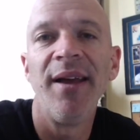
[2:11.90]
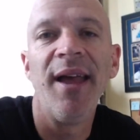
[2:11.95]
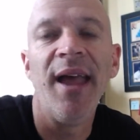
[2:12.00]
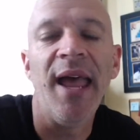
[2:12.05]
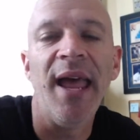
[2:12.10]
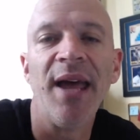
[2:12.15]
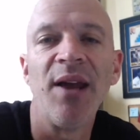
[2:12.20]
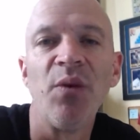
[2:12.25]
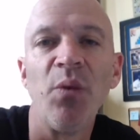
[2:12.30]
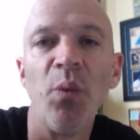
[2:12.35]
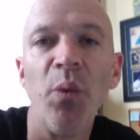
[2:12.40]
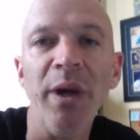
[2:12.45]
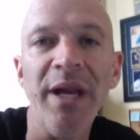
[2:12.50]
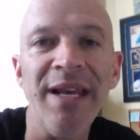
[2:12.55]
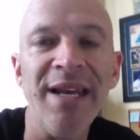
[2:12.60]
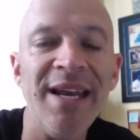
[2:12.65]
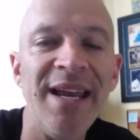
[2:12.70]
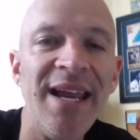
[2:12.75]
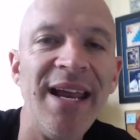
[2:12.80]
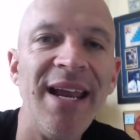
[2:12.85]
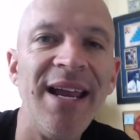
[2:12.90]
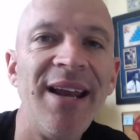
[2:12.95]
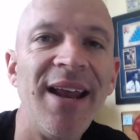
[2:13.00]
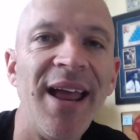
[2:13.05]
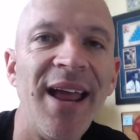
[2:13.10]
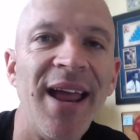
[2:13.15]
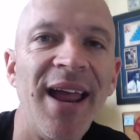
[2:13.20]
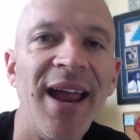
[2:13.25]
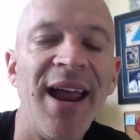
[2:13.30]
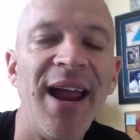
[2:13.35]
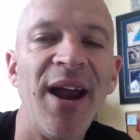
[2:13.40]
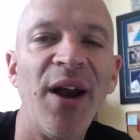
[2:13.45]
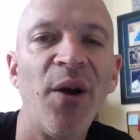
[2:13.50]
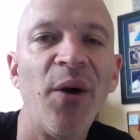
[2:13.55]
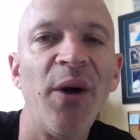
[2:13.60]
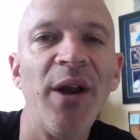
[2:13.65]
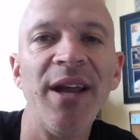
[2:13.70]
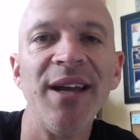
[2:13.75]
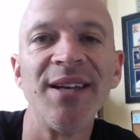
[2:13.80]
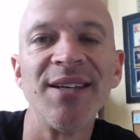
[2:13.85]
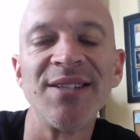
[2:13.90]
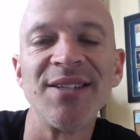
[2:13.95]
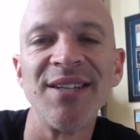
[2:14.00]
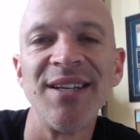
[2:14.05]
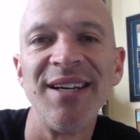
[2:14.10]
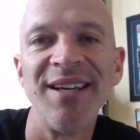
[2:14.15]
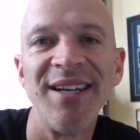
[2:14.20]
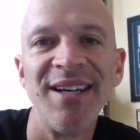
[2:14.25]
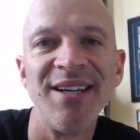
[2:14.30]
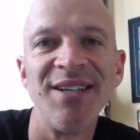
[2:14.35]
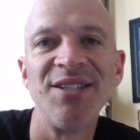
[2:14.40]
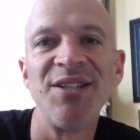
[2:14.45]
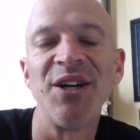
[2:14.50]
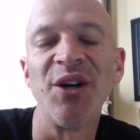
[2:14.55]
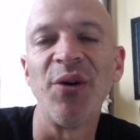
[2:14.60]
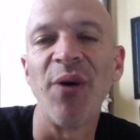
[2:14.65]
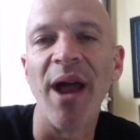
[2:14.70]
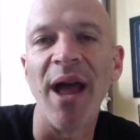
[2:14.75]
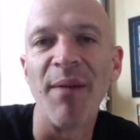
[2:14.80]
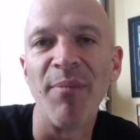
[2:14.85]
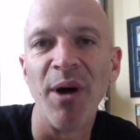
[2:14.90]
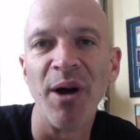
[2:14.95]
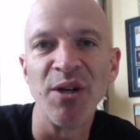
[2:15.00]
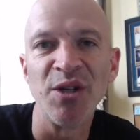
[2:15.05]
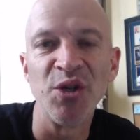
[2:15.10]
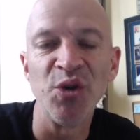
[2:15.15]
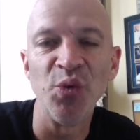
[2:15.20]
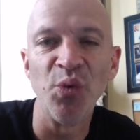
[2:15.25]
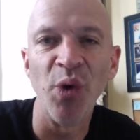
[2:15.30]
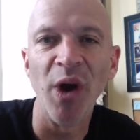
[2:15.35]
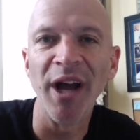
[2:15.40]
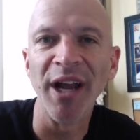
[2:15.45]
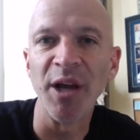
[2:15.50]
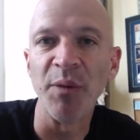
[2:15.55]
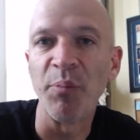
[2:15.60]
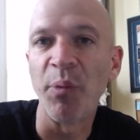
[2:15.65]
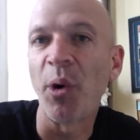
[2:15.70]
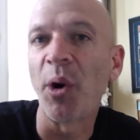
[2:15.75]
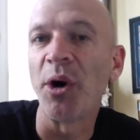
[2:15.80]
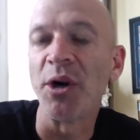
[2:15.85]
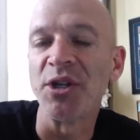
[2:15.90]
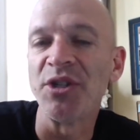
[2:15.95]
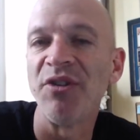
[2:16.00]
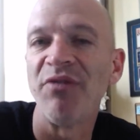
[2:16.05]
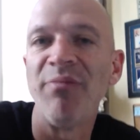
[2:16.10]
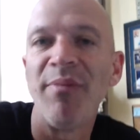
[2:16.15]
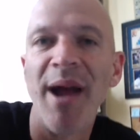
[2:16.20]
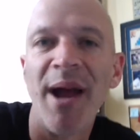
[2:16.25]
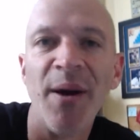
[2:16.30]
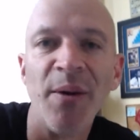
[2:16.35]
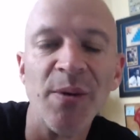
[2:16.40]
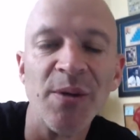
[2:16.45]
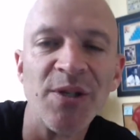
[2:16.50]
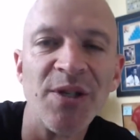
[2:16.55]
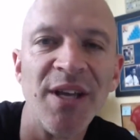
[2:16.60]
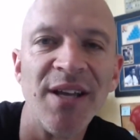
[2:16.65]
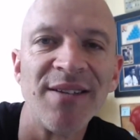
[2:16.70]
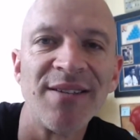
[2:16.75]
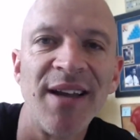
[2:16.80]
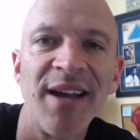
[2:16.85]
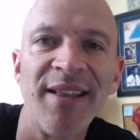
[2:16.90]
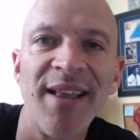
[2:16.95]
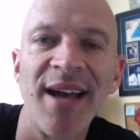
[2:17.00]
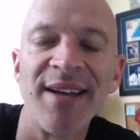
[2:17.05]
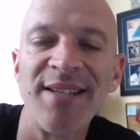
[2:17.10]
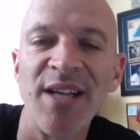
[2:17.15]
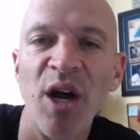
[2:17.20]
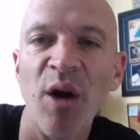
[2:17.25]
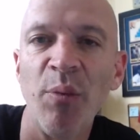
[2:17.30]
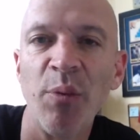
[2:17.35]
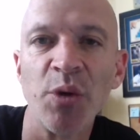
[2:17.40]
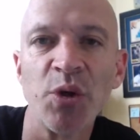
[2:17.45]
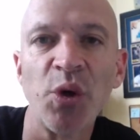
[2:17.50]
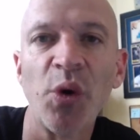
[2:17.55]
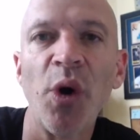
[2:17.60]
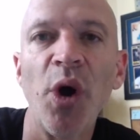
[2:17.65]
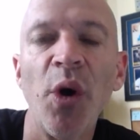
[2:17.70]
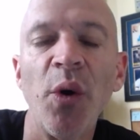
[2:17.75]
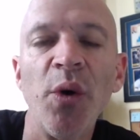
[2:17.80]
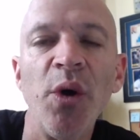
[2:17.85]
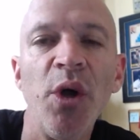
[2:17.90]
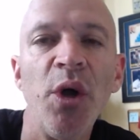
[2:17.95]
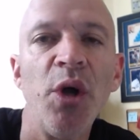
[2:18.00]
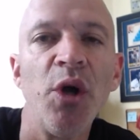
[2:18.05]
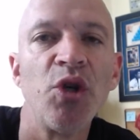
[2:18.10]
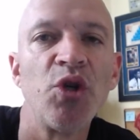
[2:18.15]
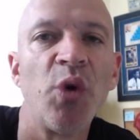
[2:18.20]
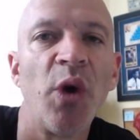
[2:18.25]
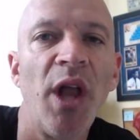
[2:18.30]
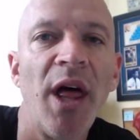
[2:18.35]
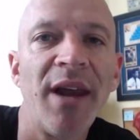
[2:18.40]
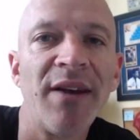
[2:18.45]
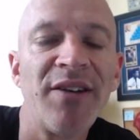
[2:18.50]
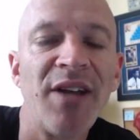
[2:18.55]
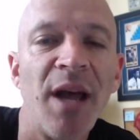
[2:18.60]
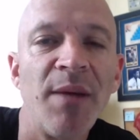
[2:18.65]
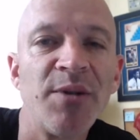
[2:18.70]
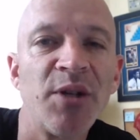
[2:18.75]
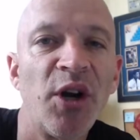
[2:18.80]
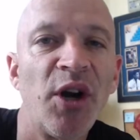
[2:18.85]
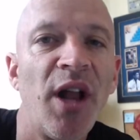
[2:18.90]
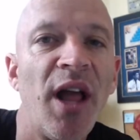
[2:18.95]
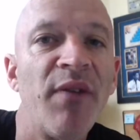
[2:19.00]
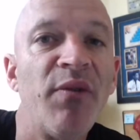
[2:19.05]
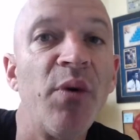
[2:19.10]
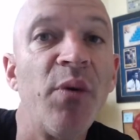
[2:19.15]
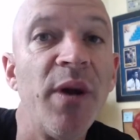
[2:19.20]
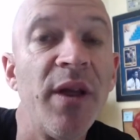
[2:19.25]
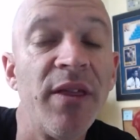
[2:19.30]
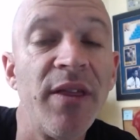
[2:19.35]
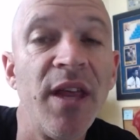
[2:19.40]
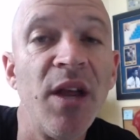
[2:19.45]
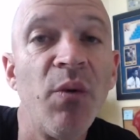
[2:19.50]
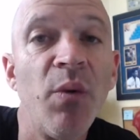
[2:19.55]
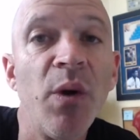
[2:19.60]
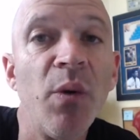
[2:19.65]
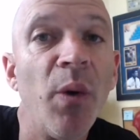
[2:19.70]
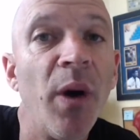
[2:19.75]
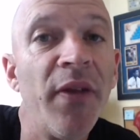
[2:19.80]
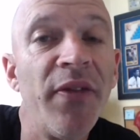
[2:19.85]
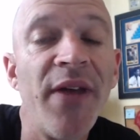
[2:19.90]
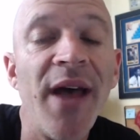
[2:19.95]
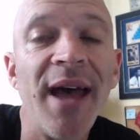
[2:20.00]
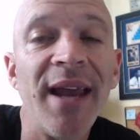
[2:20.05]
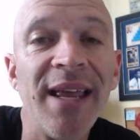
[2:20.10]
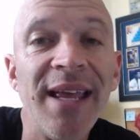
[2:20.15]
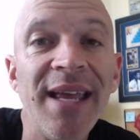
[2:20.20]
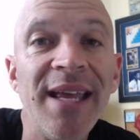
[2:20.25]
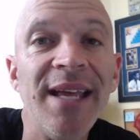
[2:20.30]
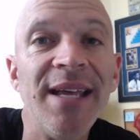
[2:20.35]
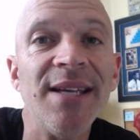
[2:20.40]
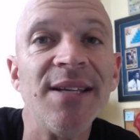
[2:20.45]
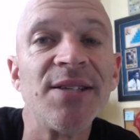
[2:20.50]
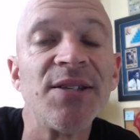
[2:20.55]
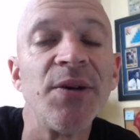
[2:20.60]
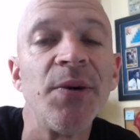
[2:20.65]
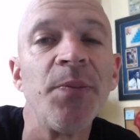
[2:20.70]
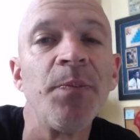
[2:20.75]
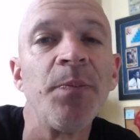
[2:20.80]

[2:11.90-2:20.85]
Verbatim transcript: And we need areas to grab onto rugged parts of mountains, things like that to help us grow. So, a lot of times in our life, when we think we want that ease,